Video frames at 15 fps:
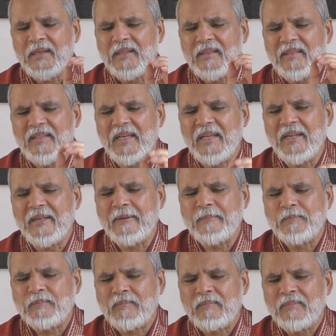then
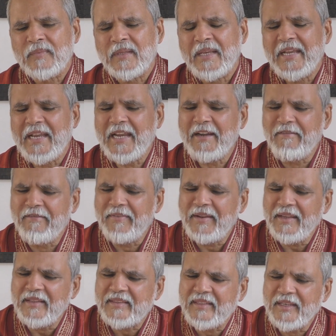
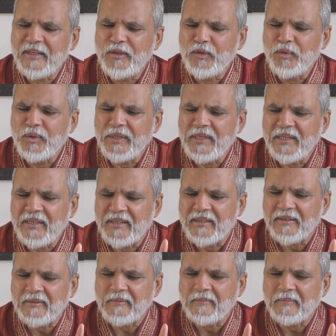everything you need